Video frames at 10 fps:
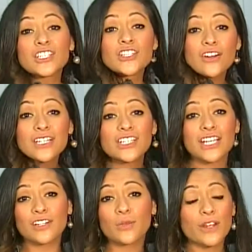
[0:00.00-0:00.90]
Starting
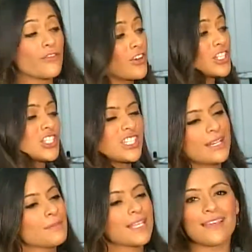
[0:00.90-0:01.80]
January 1st,
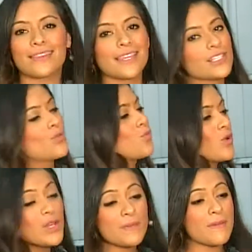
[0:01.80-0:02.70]
gyms like this
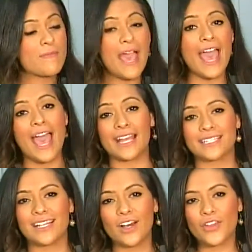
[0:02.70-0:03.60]
will be
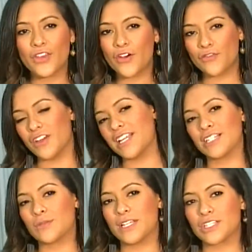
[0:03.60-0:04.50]
packed. And although
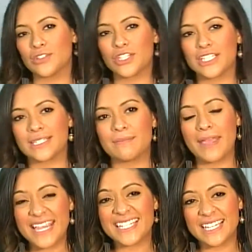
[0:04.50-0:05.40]
fitness resolutions
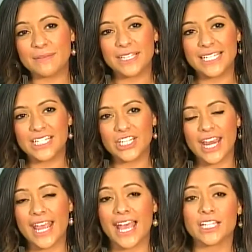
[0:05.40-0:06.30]
may seem
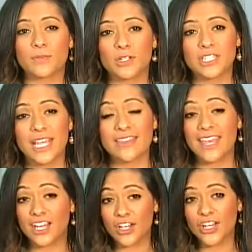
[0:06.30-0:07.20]
cliche, experts say
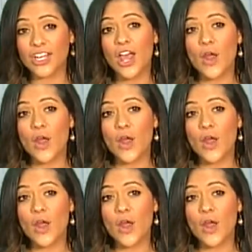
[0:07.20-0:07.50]
they could